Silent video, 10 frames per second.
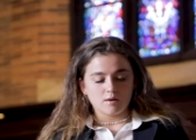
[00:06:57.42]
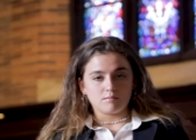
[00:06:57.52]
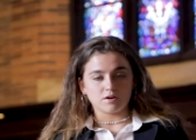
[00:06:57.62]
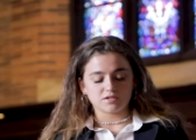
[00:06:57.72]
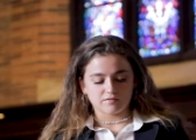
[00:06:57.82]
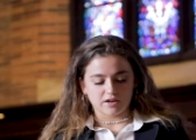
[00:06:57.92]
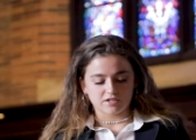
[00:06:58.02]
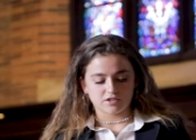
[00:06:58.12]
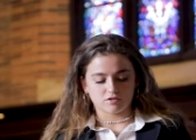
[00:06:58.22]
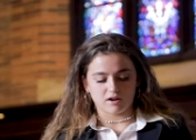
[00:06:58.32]
Most of
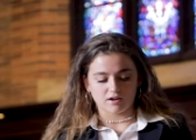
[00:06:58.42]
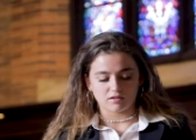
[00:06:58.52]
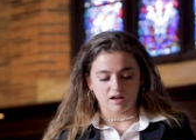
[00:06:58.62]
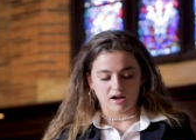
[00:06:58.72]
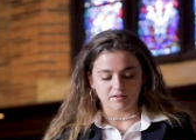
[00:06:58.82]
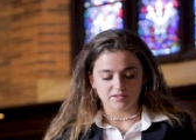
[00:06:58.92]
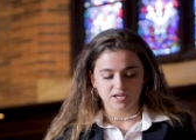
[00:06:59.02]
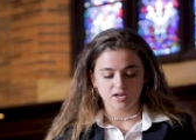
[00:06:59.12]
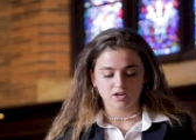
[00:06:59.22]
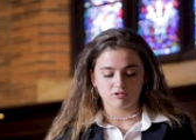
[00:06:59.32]
us throughout our
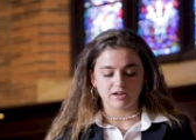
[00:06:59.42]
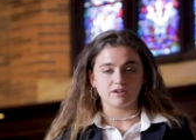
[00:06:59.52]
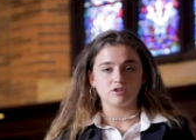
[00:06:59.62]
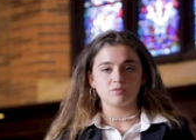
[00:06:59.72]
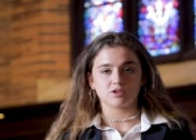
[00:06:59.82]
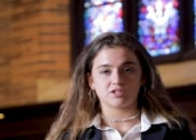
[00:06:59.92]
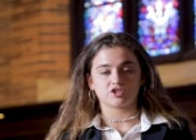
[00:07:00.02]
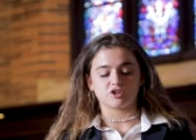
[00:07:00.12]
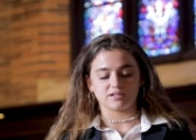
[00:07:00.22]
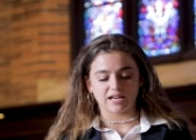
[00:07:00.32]
lives create numerous
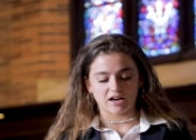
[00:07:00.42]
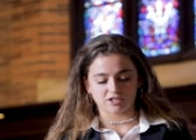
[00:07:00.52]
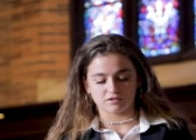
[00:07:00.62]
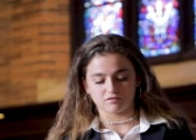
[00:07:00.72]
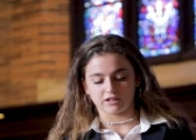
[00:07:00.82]
transactional